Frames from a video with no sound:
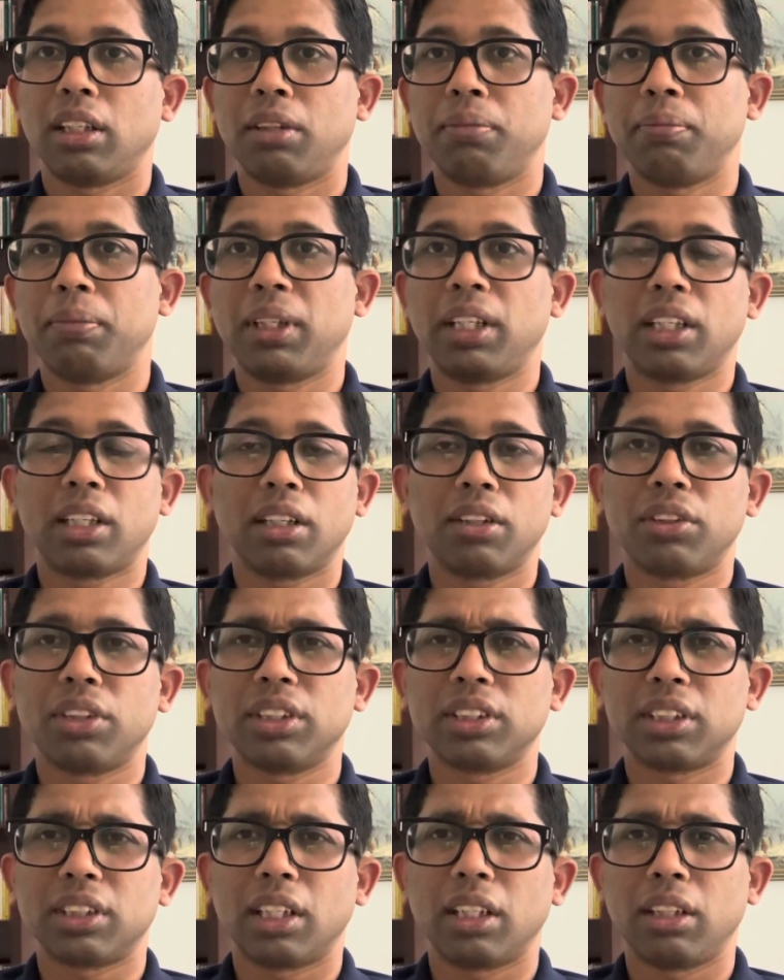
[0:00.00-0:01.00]
in many
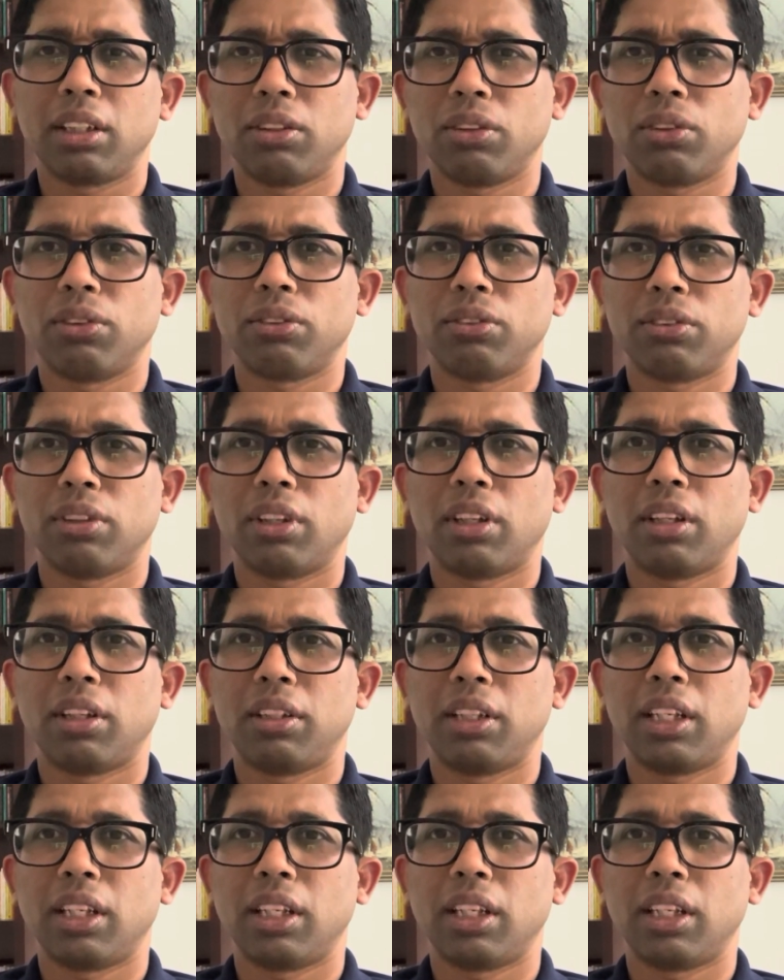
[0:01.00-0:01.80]
countries I know,